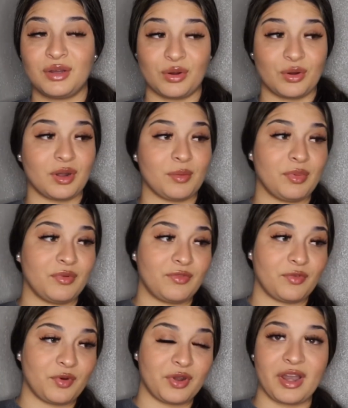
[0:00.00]
or a
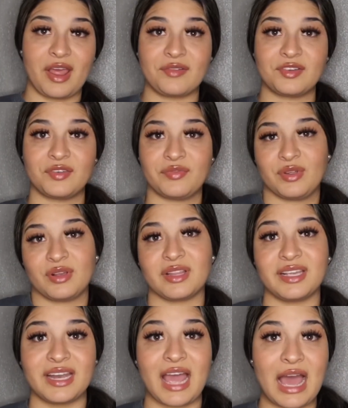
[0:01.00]
before and after of your
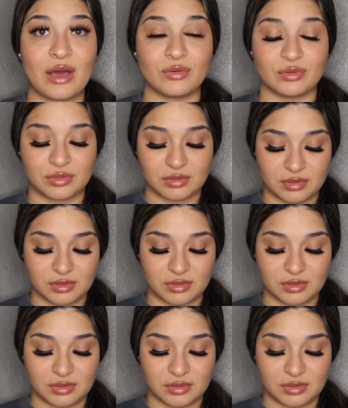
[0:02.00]
clean house.